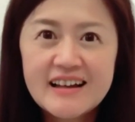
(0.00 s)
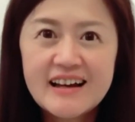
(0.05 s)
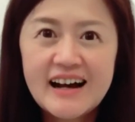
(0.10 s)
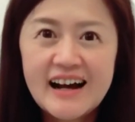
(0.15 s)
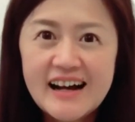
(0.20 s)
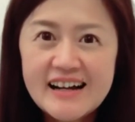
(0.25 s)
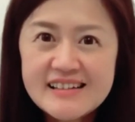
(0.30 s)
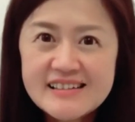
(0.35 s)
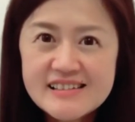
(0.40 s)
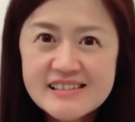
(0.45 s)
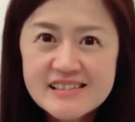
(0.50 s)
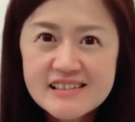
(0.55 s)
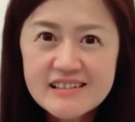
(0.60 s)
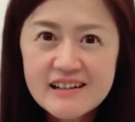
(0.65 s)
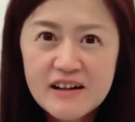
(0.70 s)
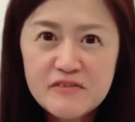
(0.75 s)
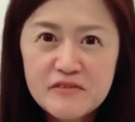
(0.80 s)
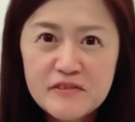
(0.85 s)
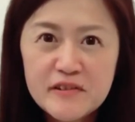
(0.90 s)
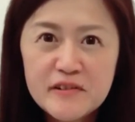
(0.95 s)
I
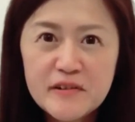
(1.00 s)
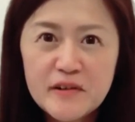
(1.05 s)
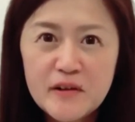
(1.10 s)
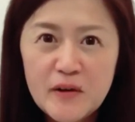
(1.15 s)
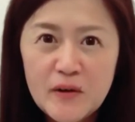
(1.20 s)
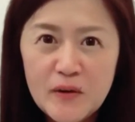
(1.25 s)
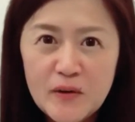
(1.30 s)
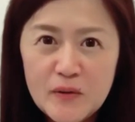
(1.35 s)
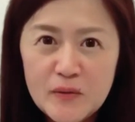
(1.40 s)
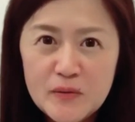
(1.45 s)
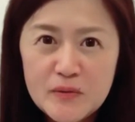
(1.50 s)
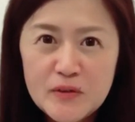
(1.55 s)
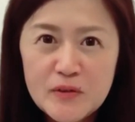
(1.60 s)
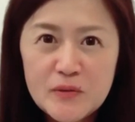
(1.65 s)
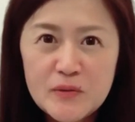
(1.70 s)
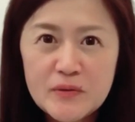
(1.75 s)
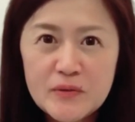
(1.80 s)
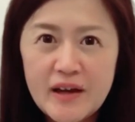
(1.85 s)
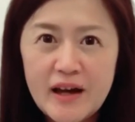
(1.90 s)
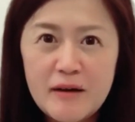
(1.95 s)
discover a whole
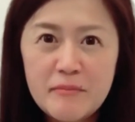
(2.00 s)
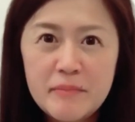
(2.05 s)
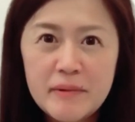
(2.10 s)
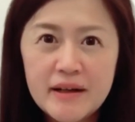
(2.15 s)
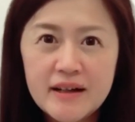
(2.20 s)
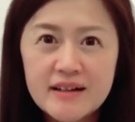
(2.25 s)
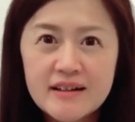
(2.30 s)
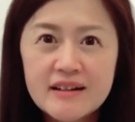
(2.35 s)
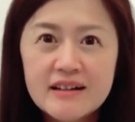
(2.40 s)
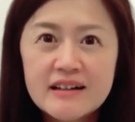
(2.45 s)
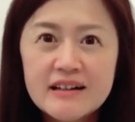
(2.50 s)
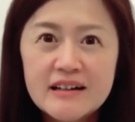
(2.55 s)
new topic